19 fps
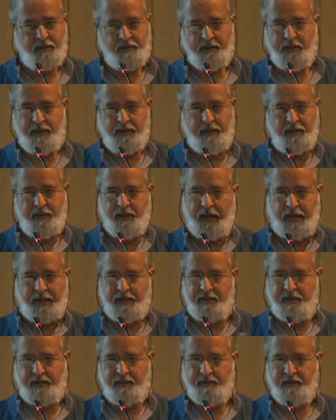the
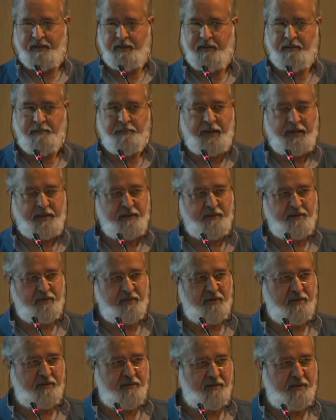architectural
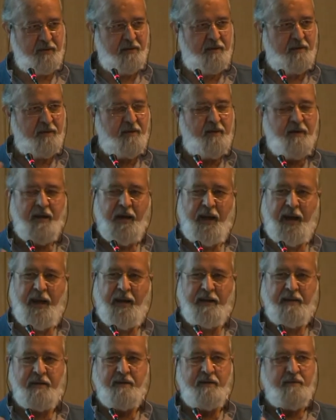practices.
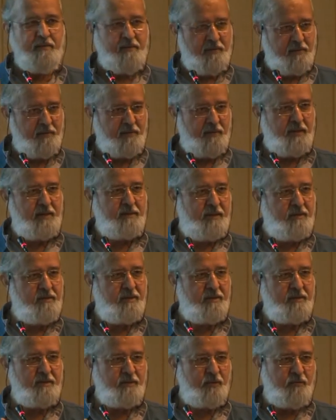And the
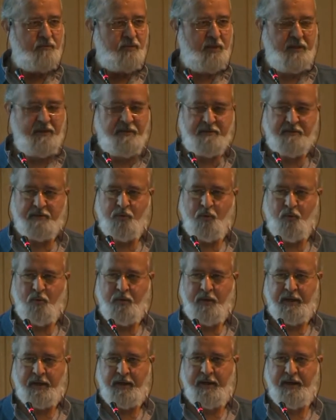synthesis of these
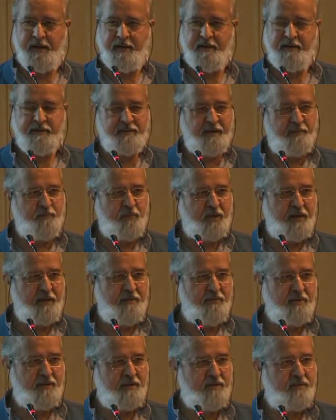two created
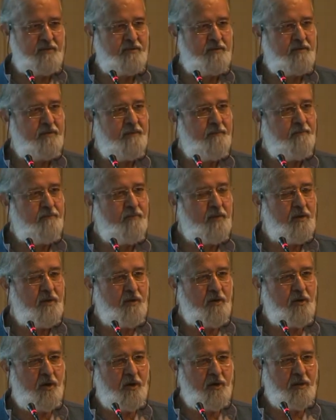something which is
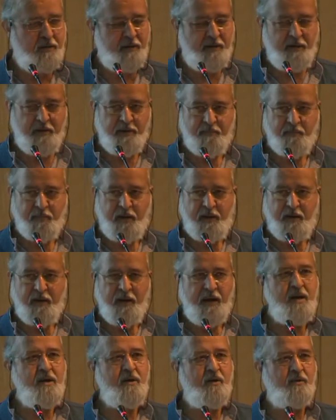called the
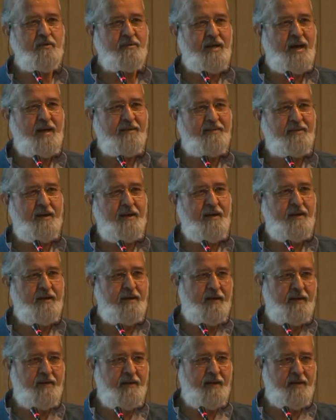
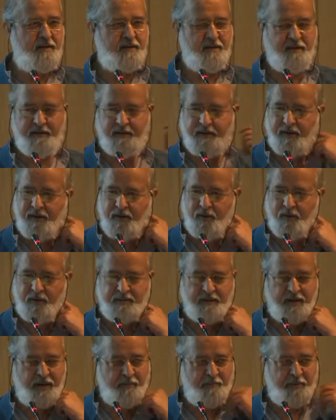Indo-Saracenic and later
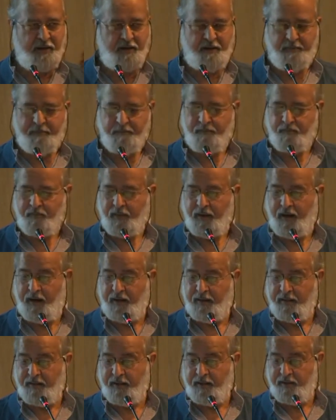Indo-Islamic
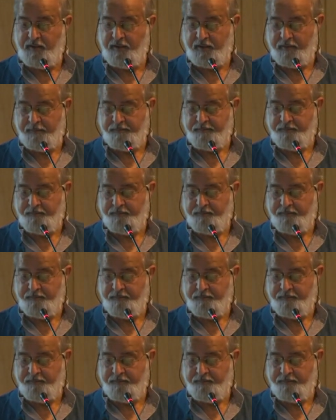architecture.